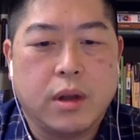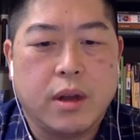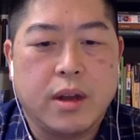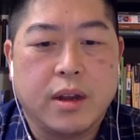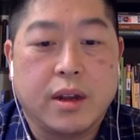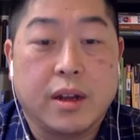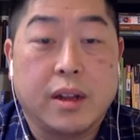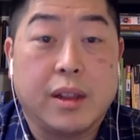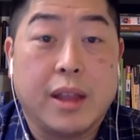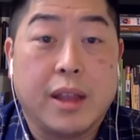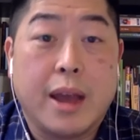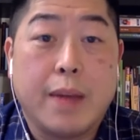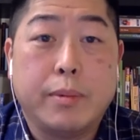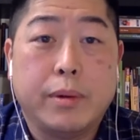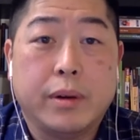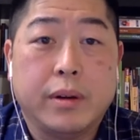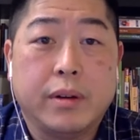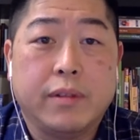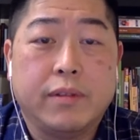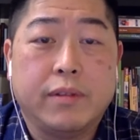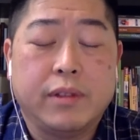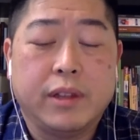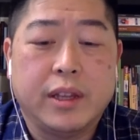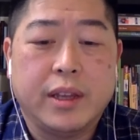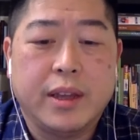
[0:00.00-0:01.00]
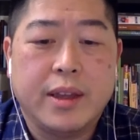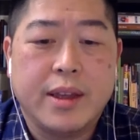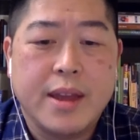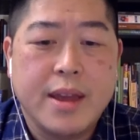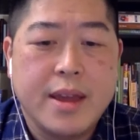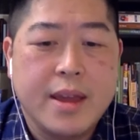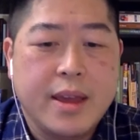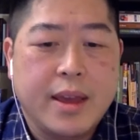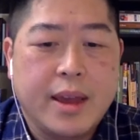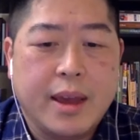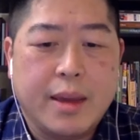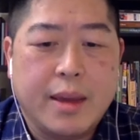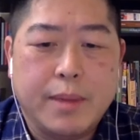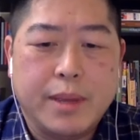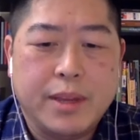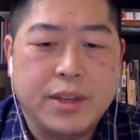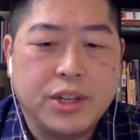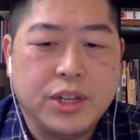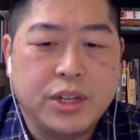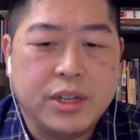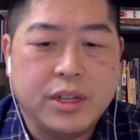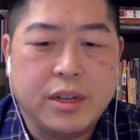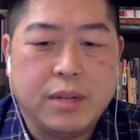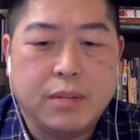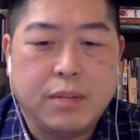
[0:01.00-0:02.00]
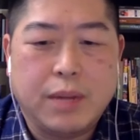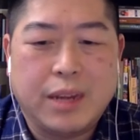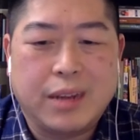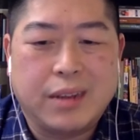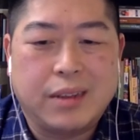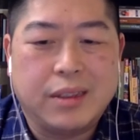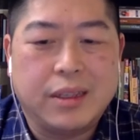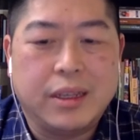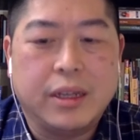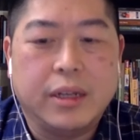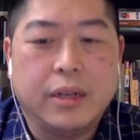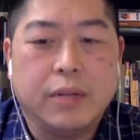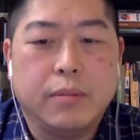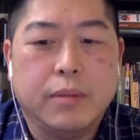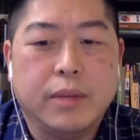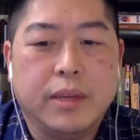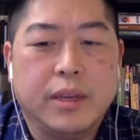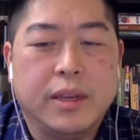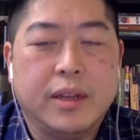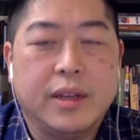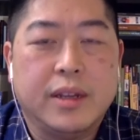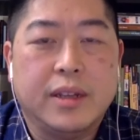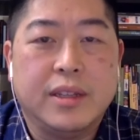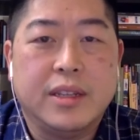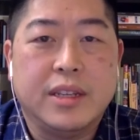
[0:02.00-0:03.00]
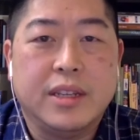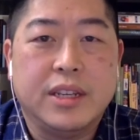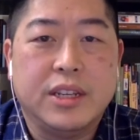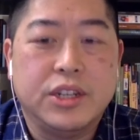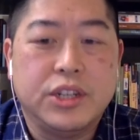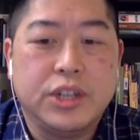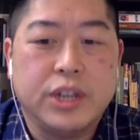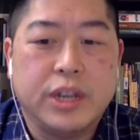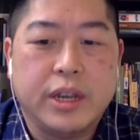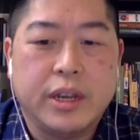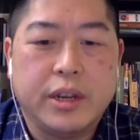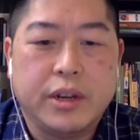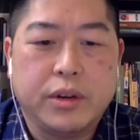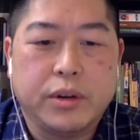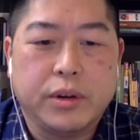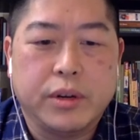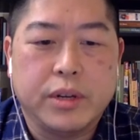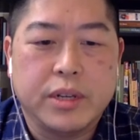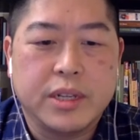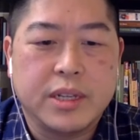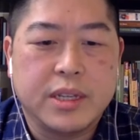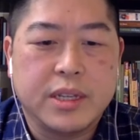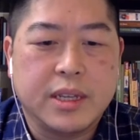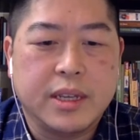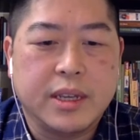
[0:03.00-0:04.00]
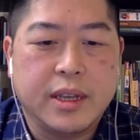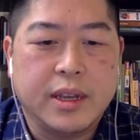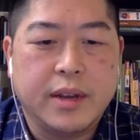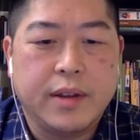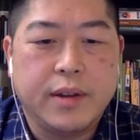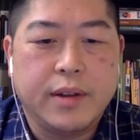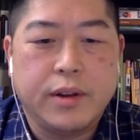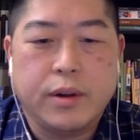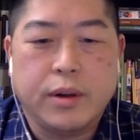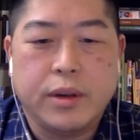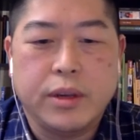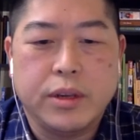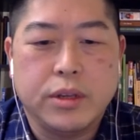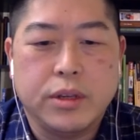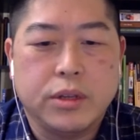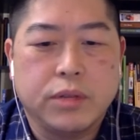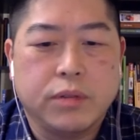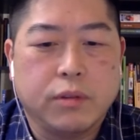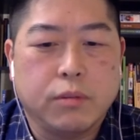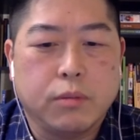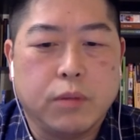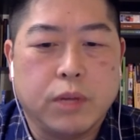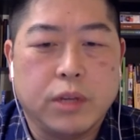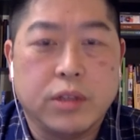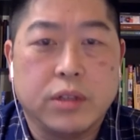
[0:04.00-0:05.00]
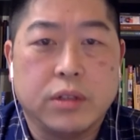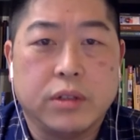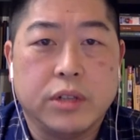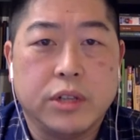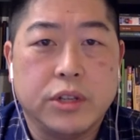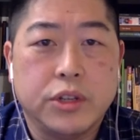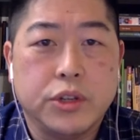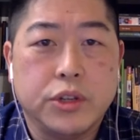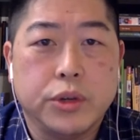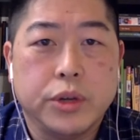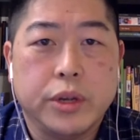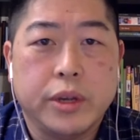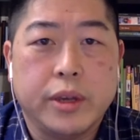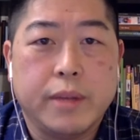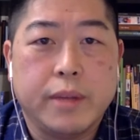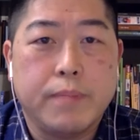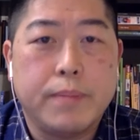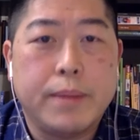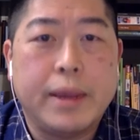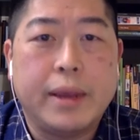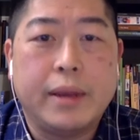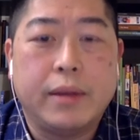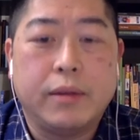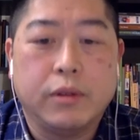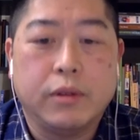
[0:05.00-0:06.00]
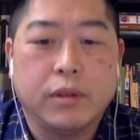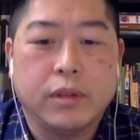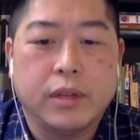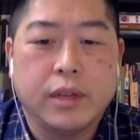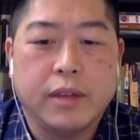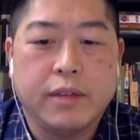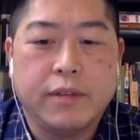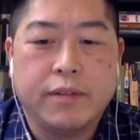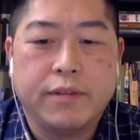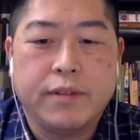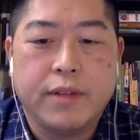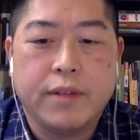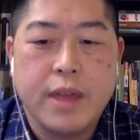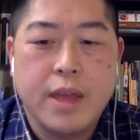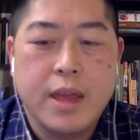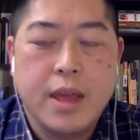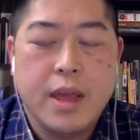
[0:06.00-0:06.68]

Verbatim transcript: uh, collaboratively I mentioned Michael Henderman, Hatije, Kristen, who I use for muscle injury and pain relief.